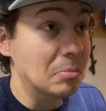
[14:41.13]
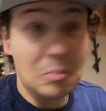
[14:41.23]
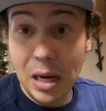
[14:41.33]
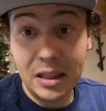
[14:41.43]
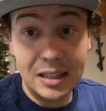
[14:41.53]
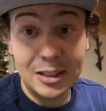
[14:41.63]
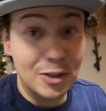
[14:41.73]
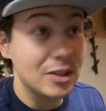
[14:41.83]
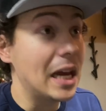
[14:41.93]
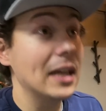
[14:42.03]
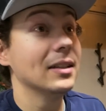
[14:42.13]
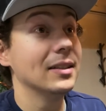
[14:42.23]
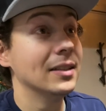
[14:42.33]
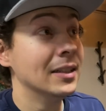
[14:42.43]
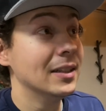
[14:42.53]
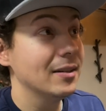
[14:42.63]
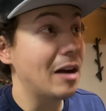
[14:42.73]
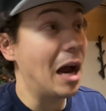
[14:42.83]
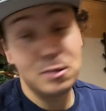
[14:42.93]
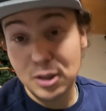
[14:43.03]
I think they'll stay.
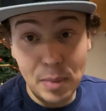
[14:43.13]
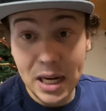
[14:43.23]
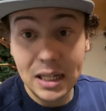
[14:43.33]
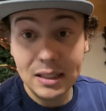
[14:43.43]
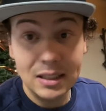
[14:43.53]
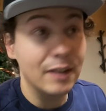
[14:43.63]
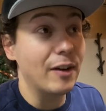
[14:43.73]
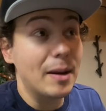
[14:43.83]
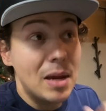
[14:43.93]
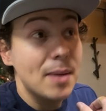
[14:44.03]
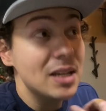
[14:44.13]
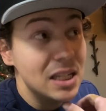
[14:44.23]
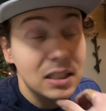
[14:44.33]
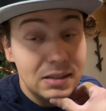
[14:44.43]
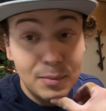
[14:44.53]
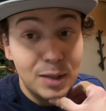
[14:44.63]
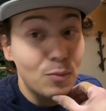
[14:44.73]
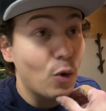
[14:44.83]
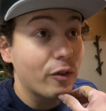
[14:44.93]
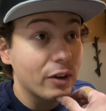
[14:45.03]
I was debating if I maybe needed something
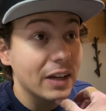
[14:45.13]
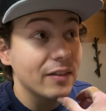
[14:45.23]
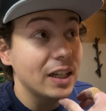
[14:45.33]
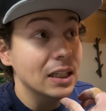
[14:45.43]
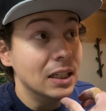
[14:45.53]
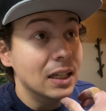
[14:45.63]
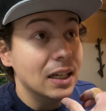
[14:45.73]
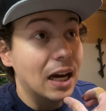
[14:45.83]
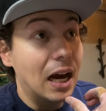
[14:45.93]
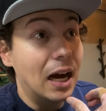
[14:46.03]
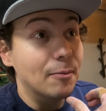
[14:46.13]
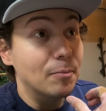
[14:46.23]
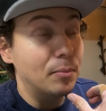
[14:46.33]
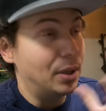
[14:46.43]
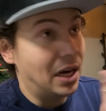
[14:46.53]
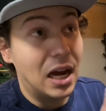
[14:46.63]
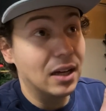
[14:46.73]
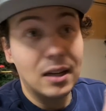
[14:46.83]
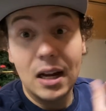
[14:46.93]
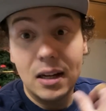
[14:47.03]
more forgiving, uh, but
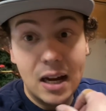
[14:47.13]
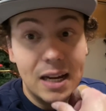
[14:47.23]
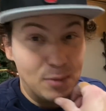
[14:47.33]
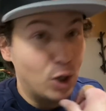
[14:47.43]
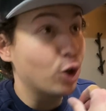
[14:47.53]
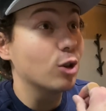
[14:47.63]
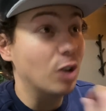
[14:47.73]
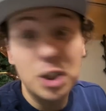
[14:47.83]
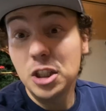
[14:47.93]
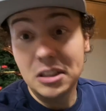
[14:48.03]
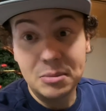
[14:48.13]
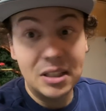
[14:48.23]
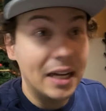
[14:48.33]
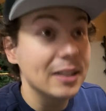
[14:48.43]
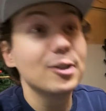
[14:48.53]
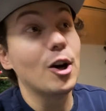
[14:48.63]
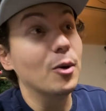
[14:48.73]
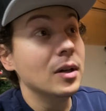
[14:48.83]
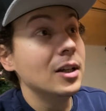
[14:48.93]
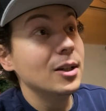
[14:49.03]
I am crushing them tonight. So
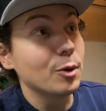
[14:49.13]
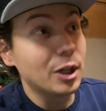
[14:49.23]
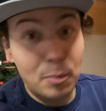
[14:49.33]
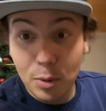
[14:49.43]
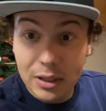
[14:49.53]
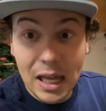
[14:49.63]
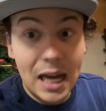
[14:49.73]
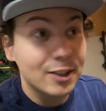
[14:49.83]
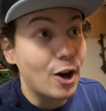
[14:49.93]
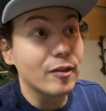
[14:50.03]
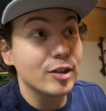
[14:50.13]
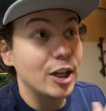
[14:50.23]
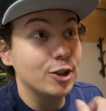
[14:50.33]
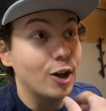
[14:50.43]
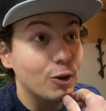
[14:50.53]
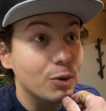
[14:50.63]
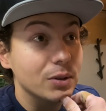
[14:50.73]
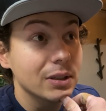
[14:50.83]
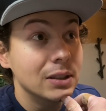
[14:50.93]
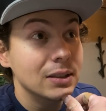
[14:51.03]
we're going to put that conversation on
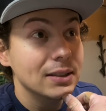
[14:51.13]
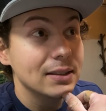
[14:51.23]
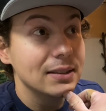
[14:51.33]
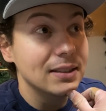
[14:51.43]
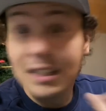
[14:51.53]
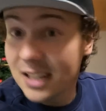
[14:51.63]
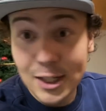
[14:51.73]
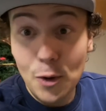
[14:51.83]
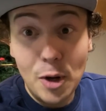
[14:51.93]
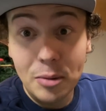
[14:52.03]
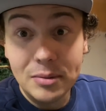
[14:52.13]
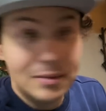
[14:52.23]
hold because I don't know.